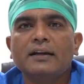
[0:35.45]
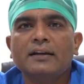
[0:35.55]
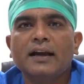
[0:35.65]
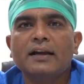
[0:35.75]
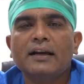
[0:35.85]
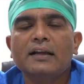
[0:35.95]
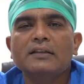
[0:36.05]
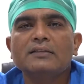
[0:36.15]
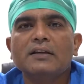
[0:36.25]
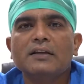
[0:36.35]

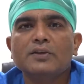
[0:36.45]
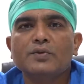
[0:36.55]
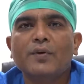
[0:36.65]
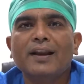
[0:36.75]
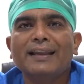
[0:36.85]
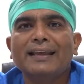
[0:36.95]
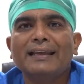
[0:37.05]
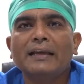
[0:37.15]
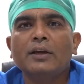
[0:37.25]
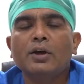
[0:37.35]
redness,
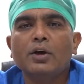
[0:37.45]
swelling,